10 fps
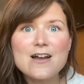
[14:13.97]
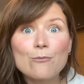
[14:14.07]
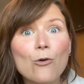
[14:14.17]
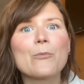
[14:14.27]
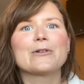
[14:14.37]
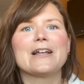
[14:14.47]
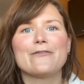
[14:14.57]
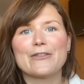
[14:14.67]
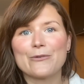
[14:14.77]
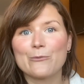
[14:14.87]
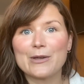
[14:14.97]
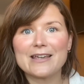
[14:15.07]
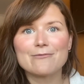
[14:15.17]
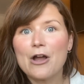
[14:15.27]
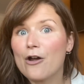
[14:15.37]
more prolific than
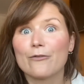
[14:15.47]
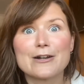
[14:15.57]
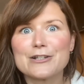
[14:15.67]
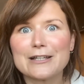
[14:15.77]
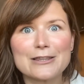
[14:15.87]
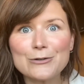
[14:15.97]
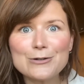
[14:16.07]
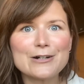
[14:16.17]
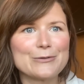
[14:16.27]
we originally thought.